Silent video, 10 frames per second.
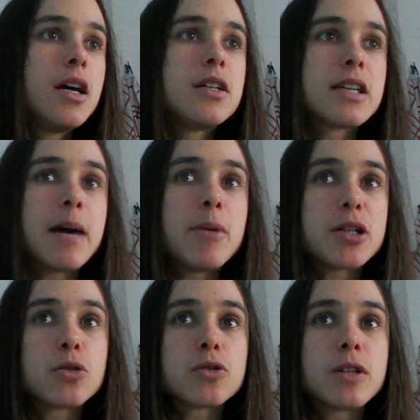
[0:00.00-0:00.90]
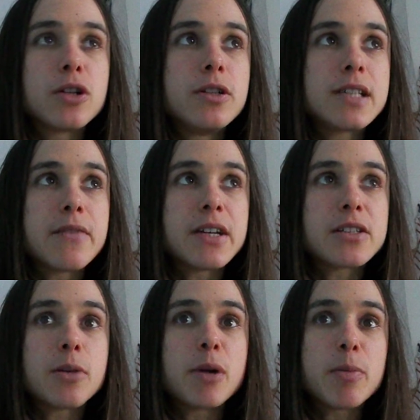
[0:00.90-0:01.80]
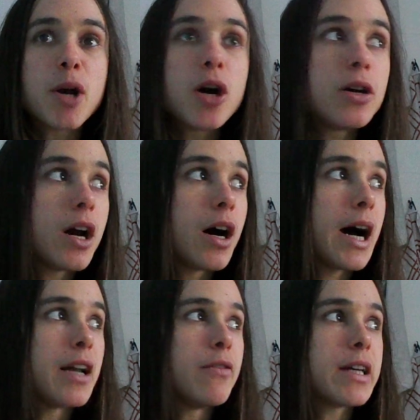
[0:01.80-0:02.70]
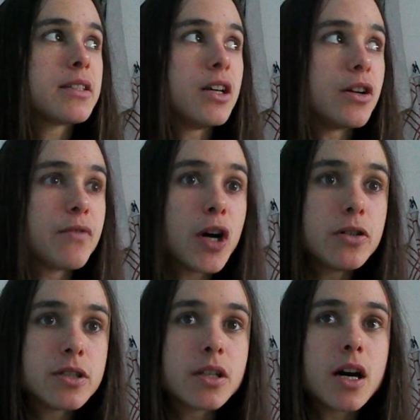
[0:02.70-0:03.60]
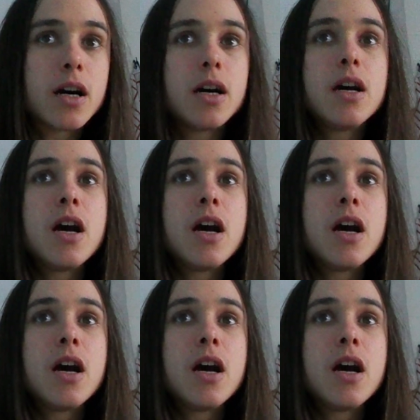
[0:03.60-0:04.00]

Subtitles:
so that might also include, say, things like bipolar, anorexia nervosa,